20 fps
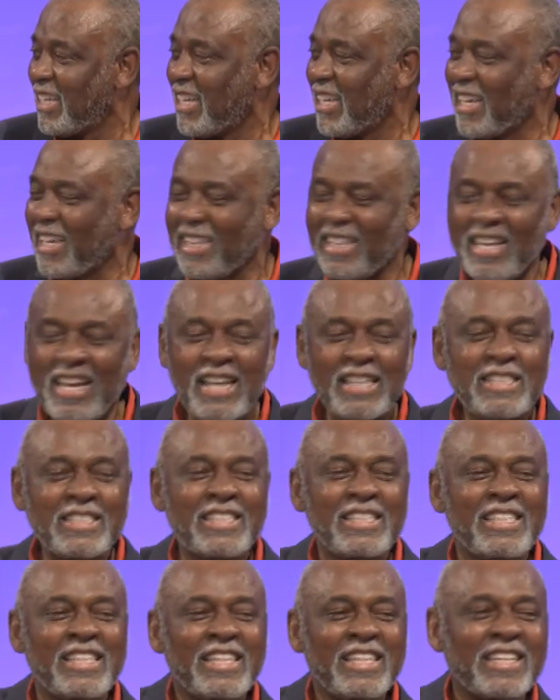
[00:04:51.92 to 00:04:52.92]
And that's
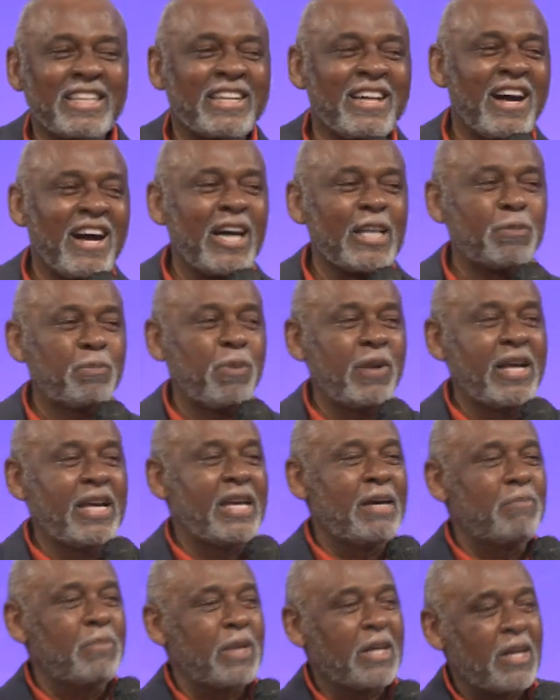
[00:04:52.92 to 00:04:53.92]
God's
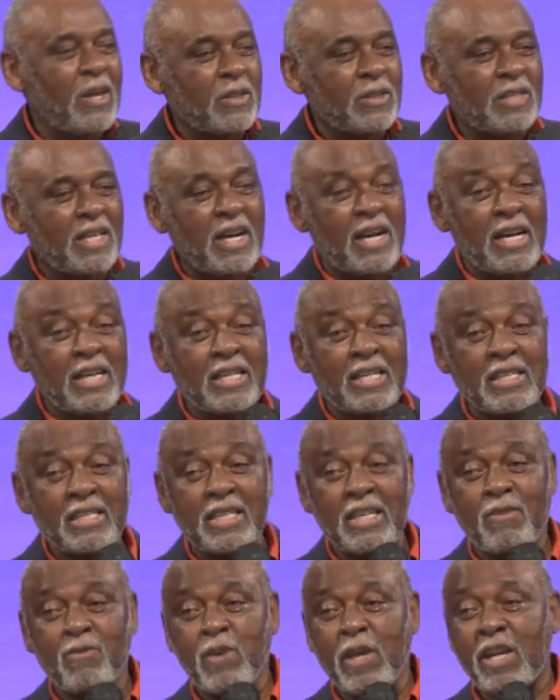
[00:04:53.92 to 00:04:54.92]
plan because God can
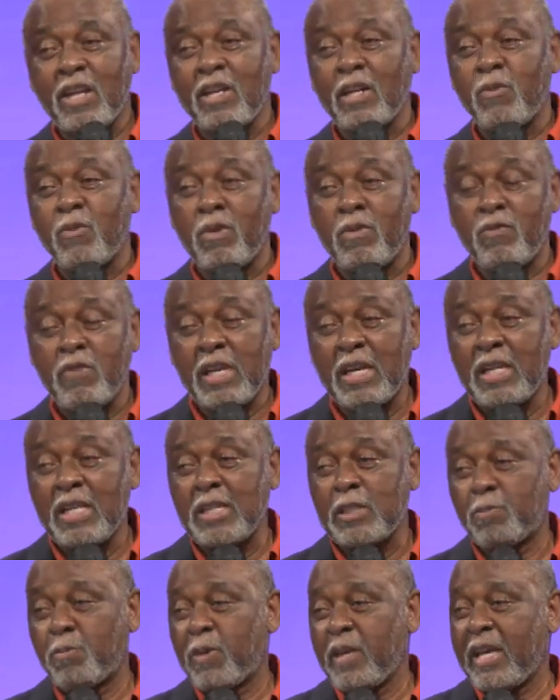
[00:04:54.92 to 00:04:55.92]
get ready to reveal
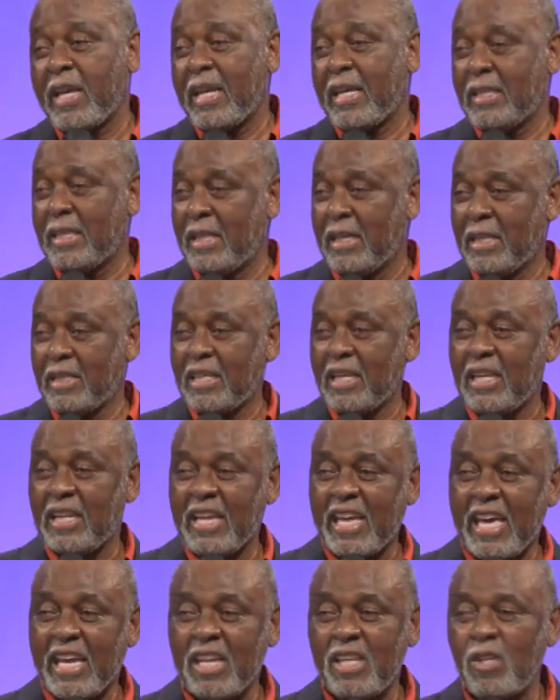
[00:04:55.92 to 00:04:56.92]
his plan to
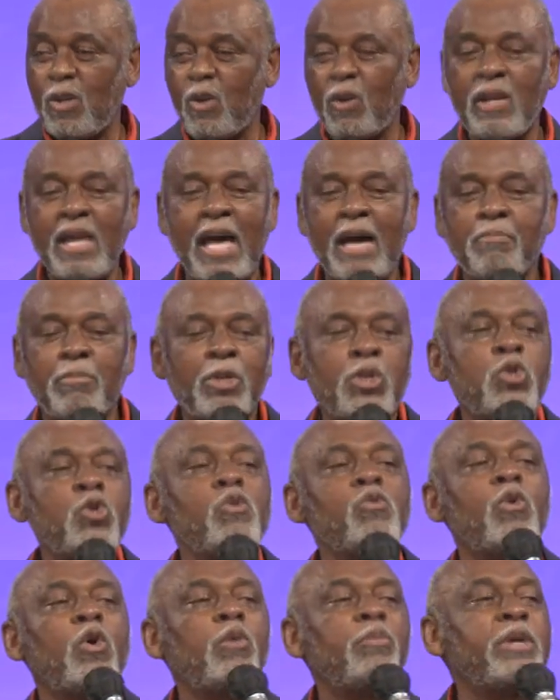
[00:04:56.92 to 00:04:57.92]
lay it in your lap, but you
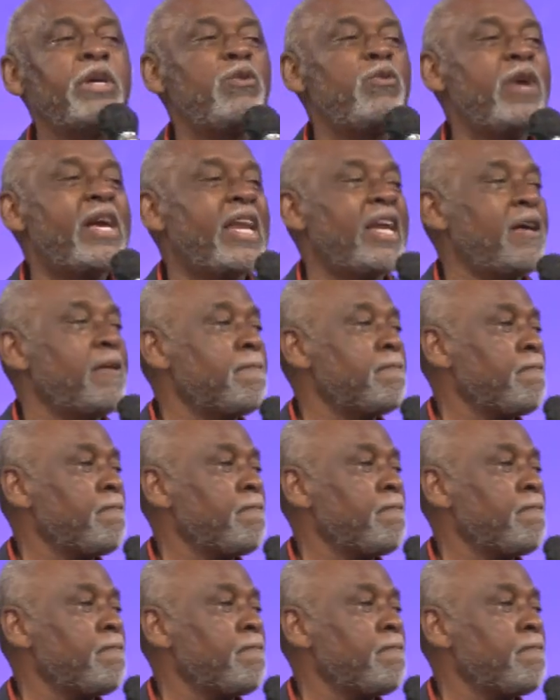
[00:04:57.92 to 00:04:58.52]
won't be ready.